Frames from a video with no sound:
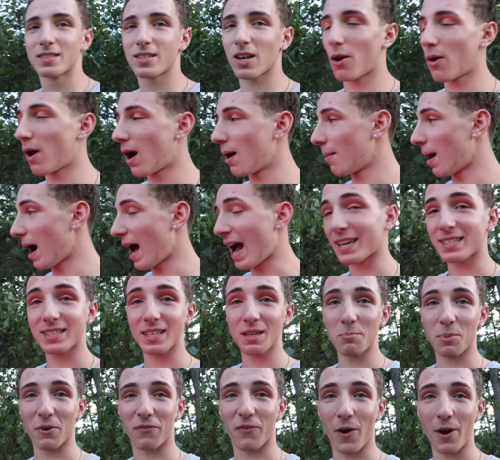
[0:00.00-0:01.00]
So um,
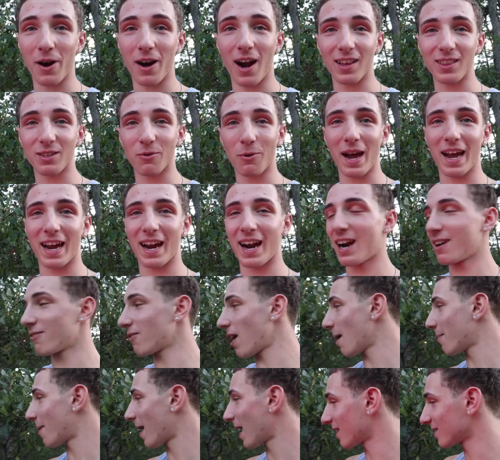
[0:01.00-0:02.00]
actually before, on the way here,
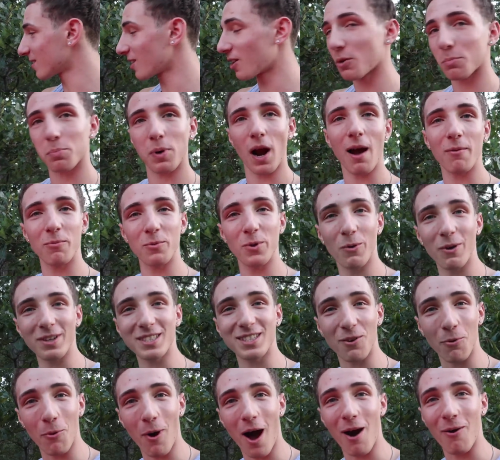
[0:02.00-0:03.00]
Rob had a little problem. We
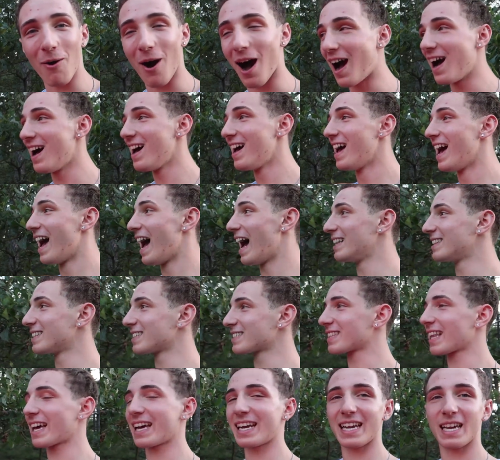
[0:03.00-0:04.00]
went to Wawa and
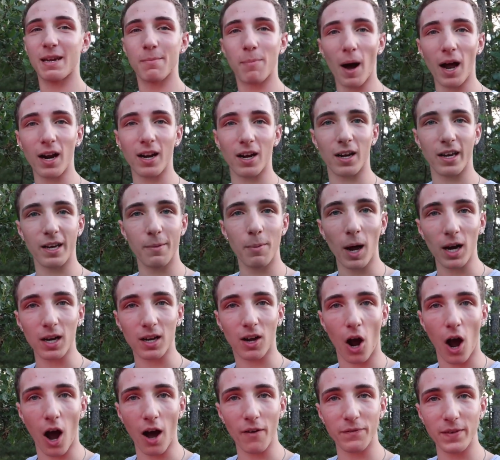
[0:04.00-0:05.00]
this lady, he bought a, he bought
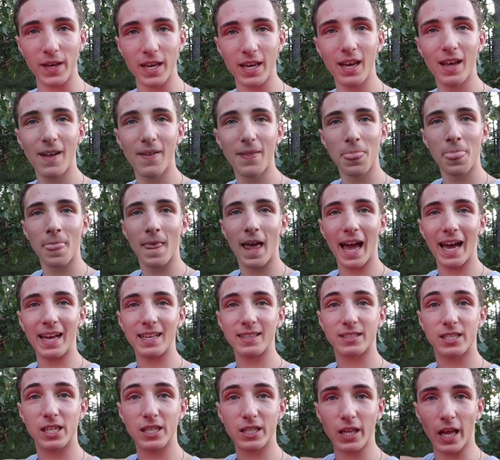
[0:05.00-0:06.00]
a coffee
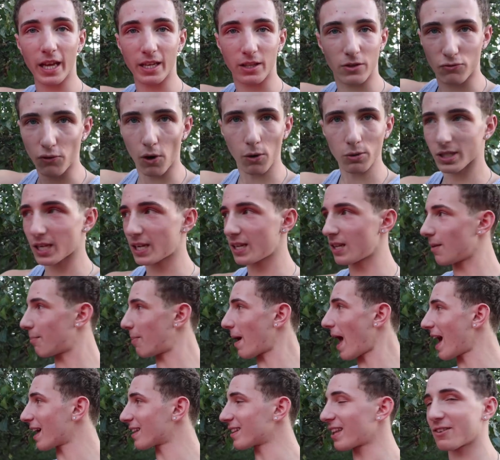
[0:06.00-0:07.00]
and she's like throws it in the
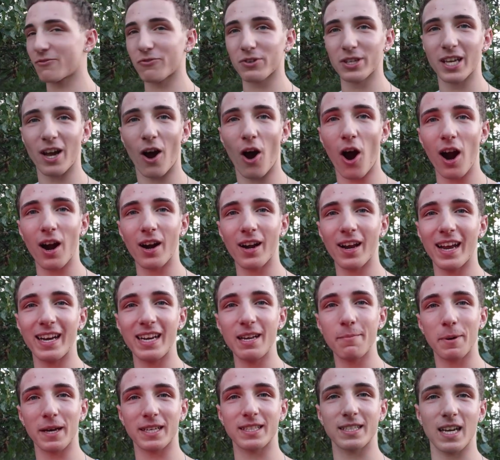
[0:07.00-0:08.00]
bag like really hard
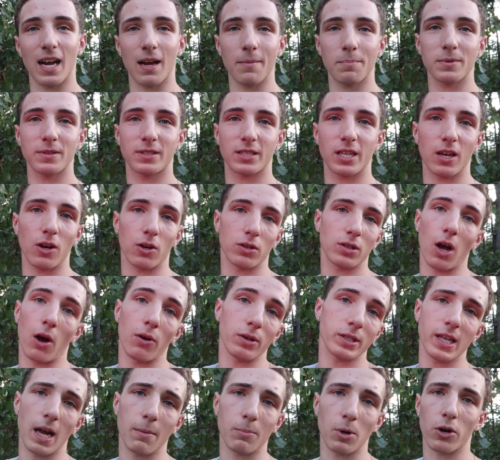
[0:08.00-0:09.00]
and he picks it up she goes
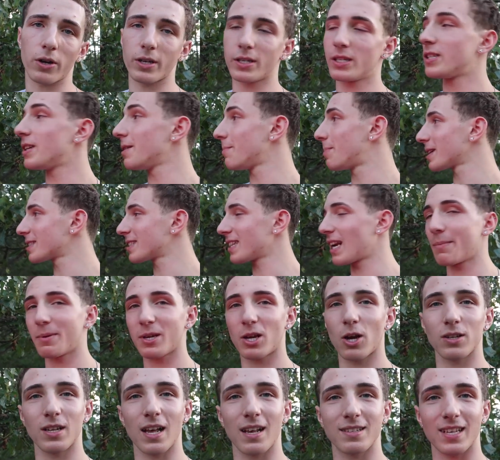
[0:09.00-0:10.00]
oh it's not broken he picks it up
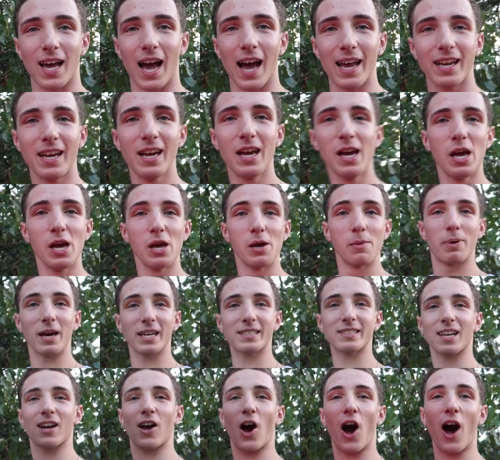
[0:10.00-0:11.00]
he goes outside picks the